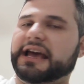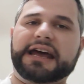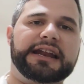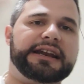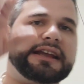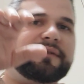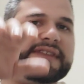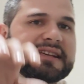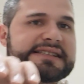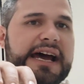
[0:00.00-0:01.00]
and then give
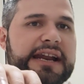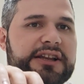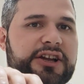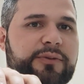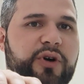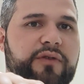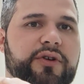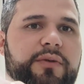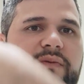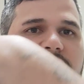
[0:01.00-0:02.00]
this side a little more
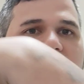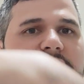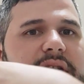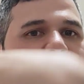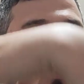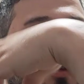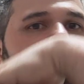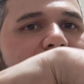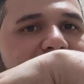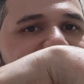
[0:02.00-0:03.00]
room for the
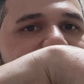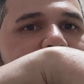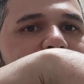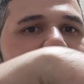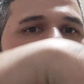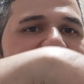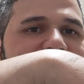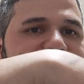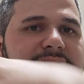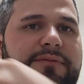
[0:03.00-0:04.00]
watch to come up
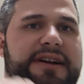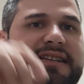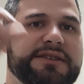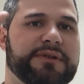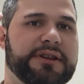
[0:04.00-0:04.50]
back to the wrist with the